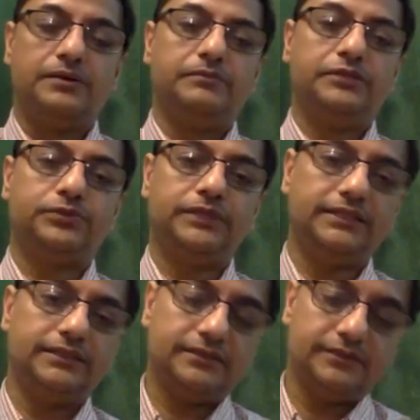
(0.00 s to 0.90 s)

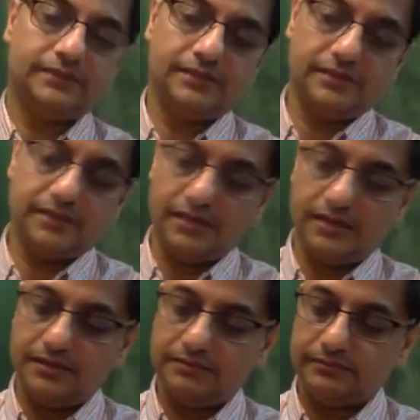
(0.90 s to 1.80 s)
between
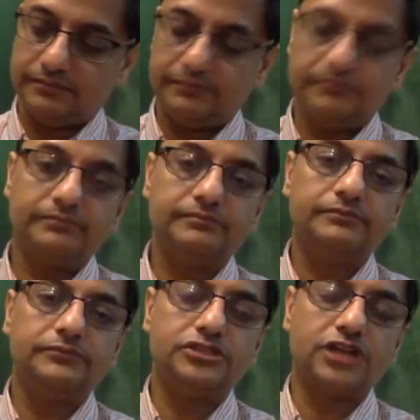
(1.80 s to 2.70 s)
uh,
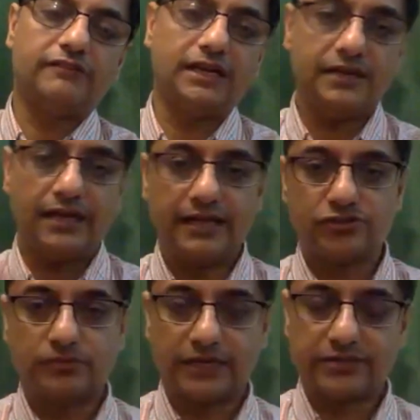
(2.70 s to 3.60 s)
Java and
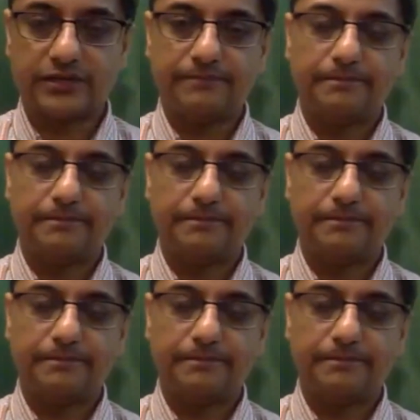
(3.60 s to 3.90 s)
Sumatra.